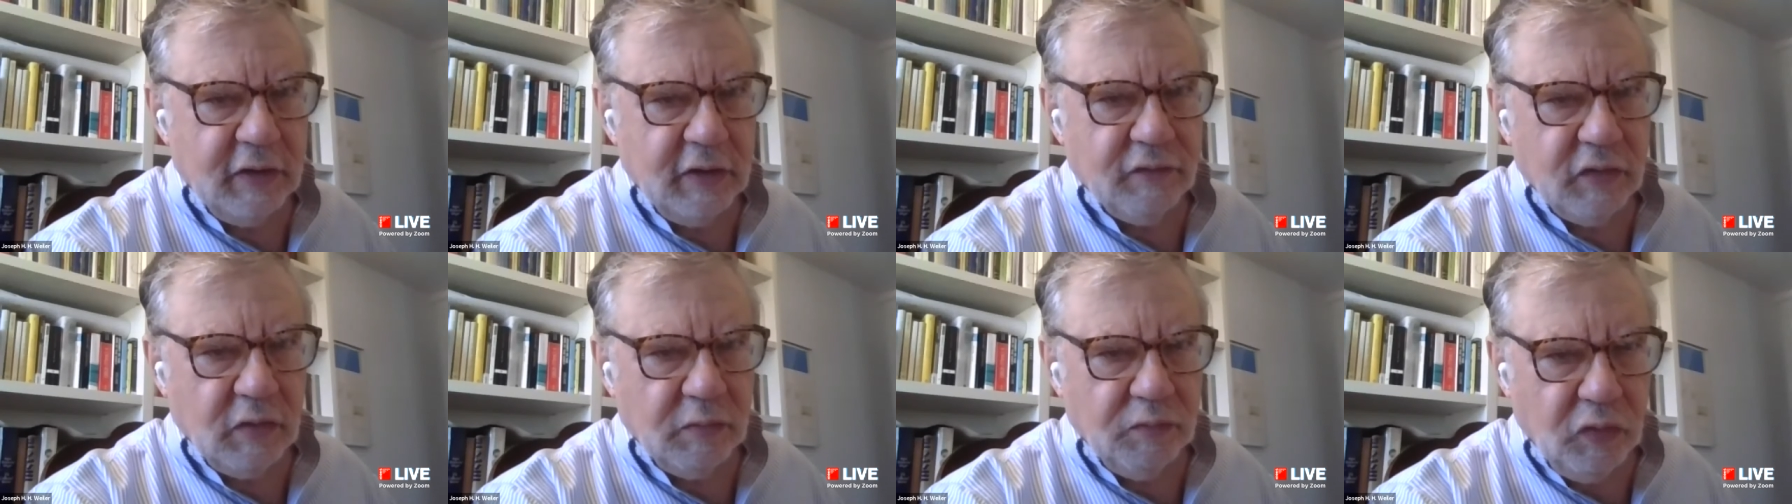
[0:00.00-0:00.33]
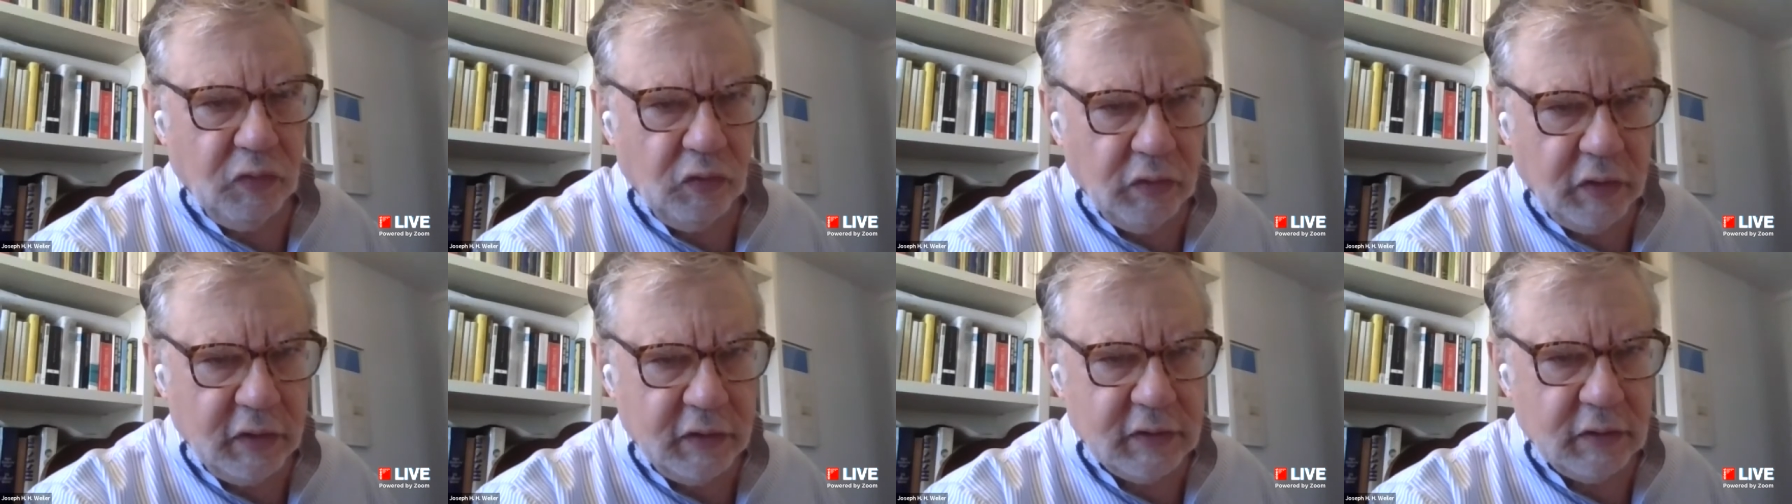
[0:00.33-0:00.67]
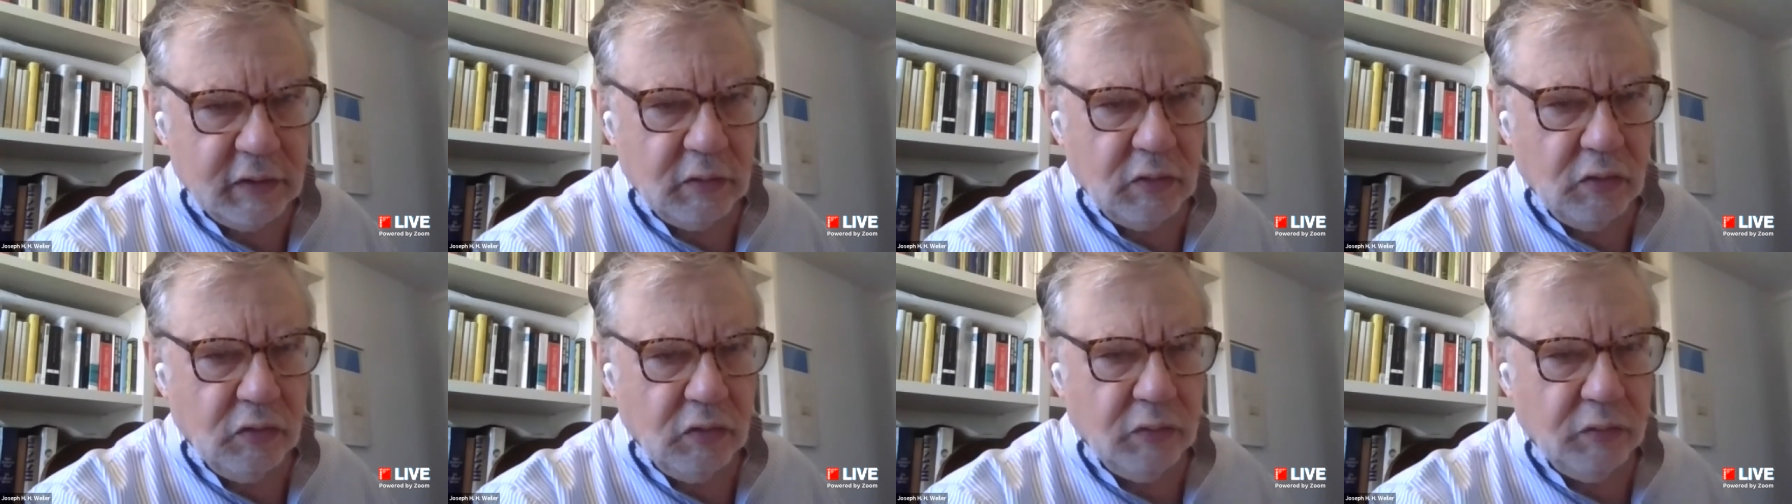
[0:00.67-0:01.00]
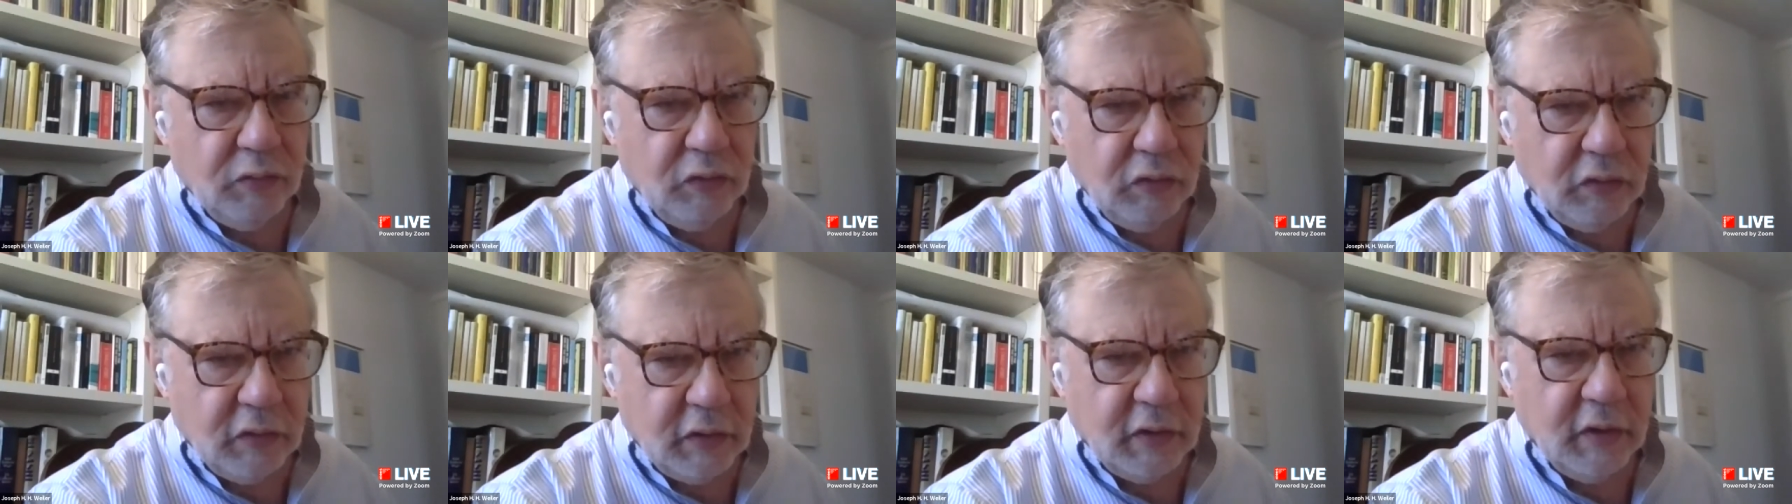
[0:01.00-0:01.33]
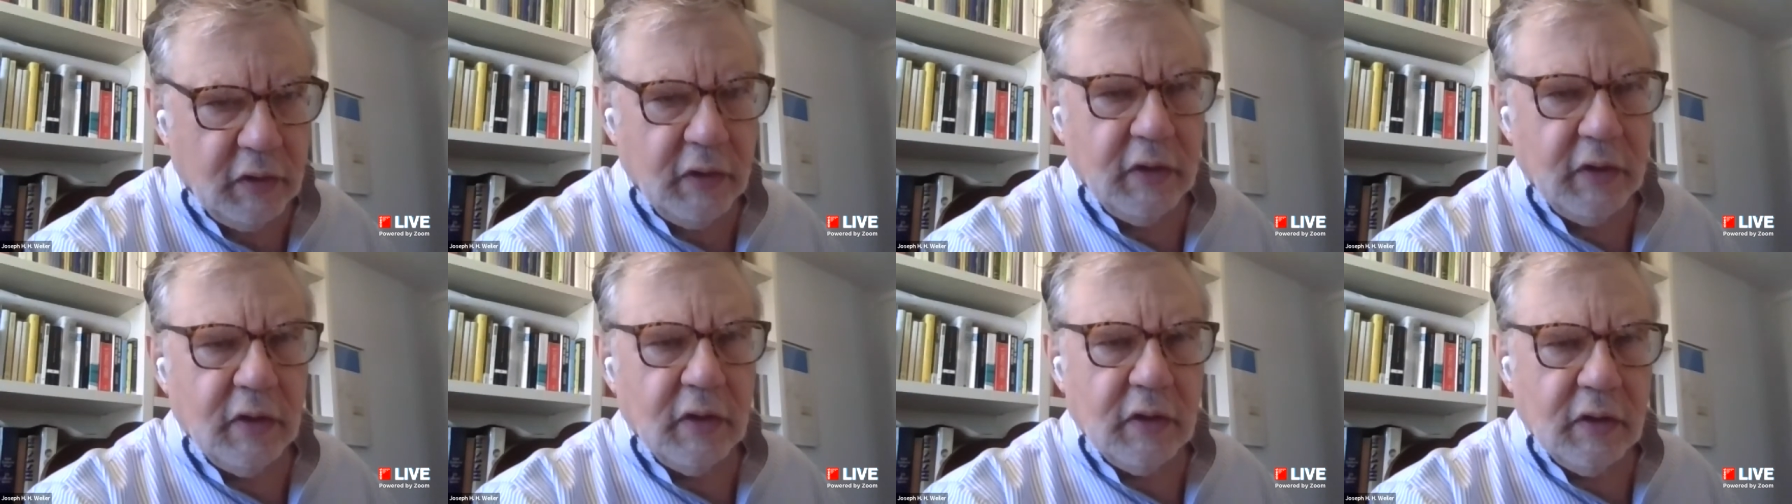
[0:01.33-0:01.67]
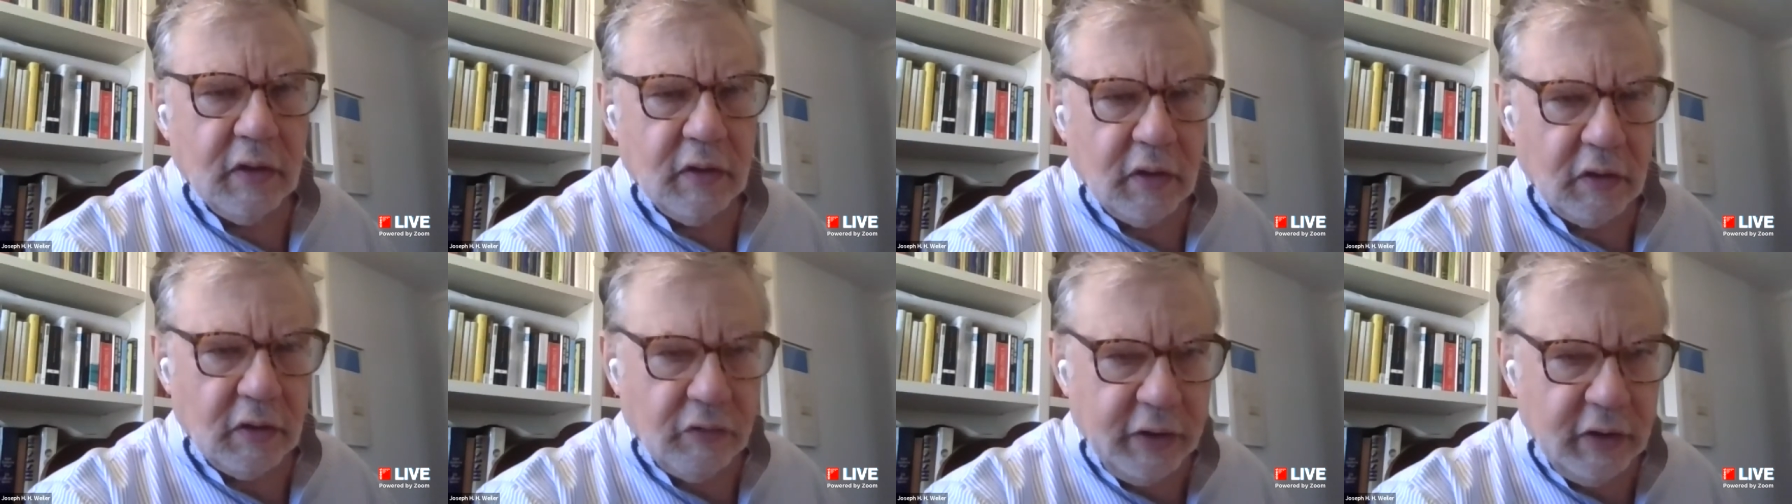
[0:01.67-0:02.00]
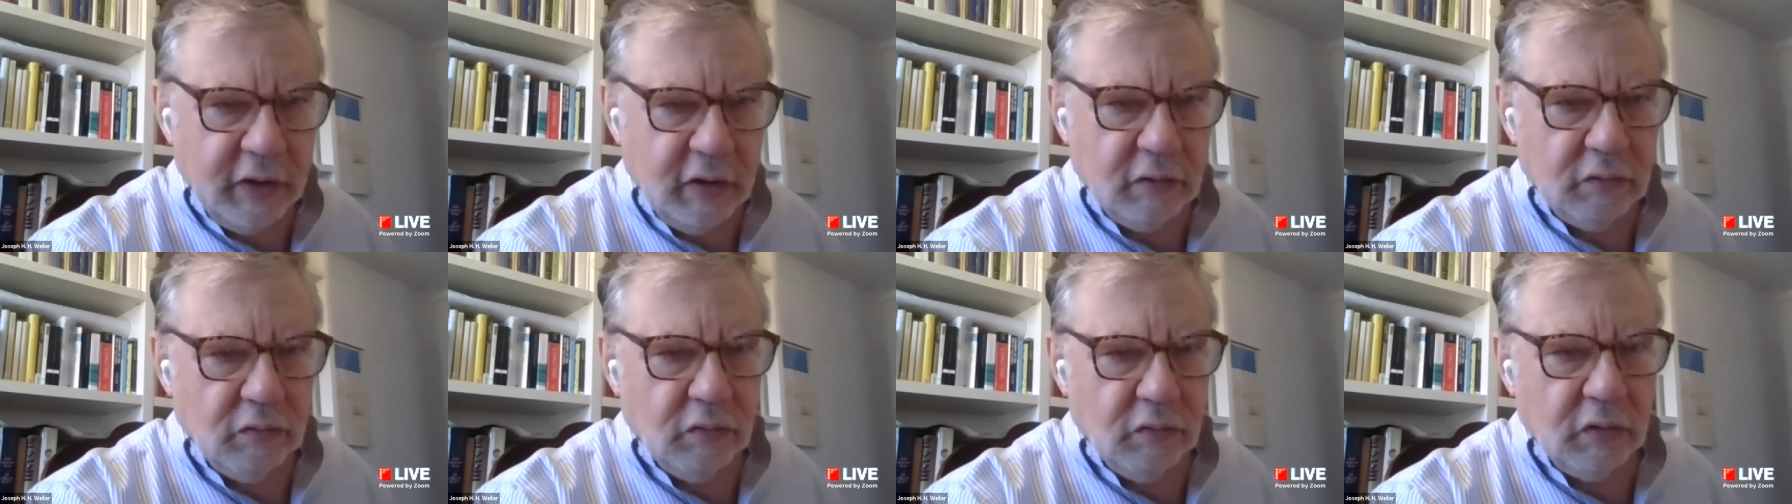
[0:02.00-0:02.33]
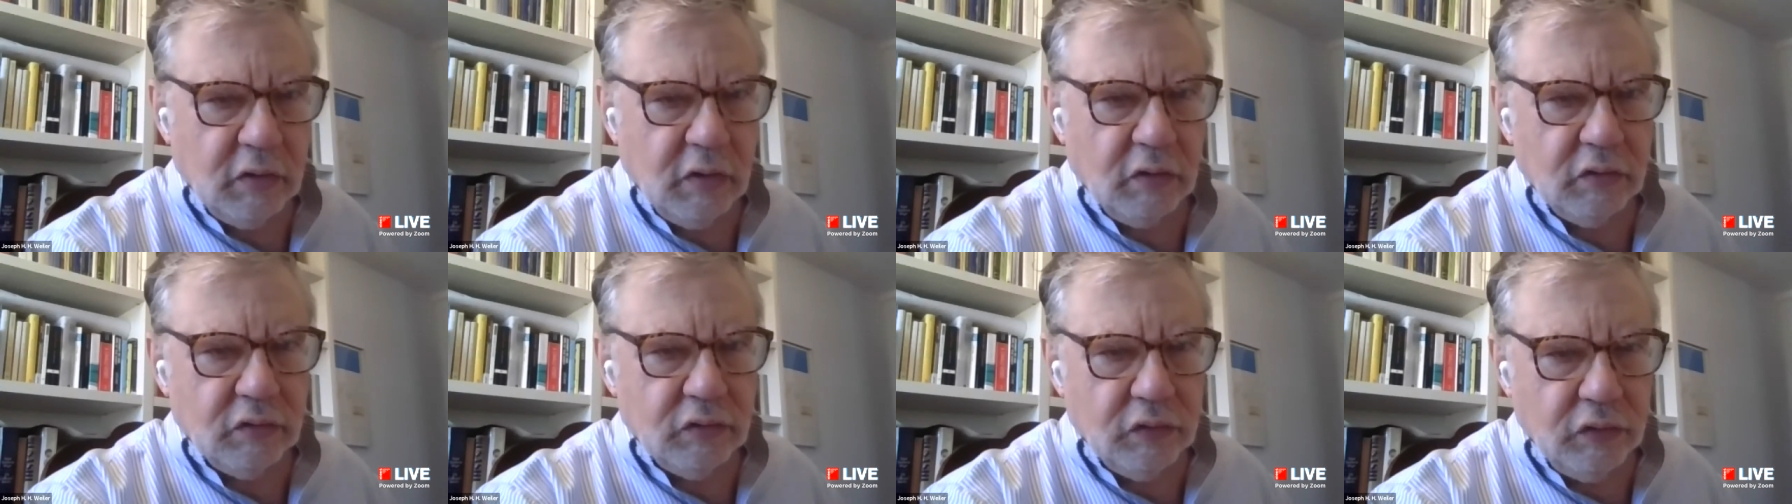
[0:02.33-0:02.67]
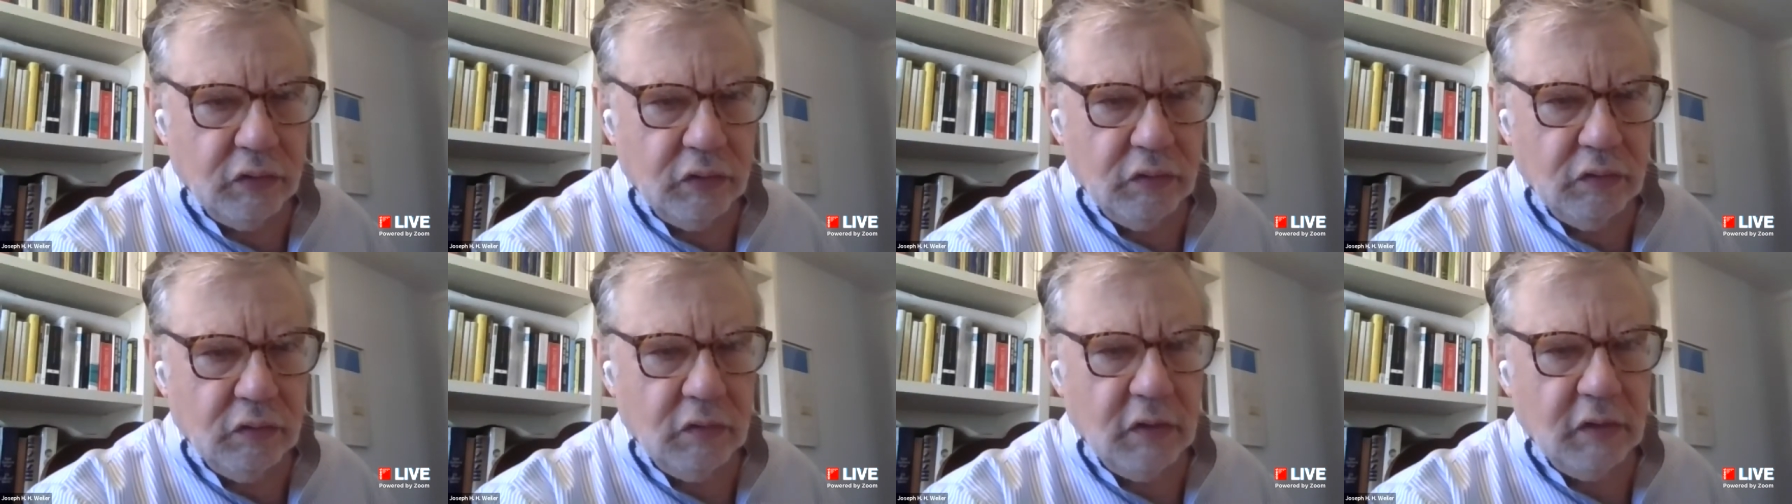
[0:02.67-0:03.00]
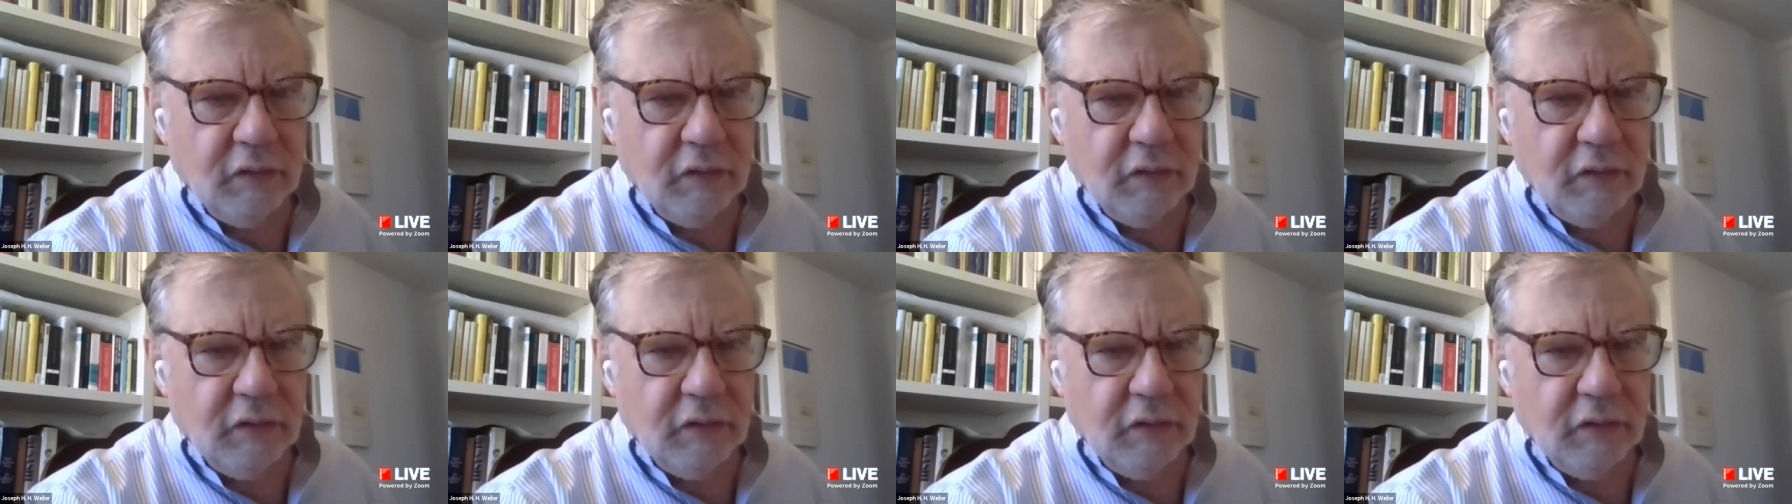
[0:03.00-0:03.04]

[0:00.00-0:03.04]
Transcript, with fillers: If the book is a good book, the credit will go to you.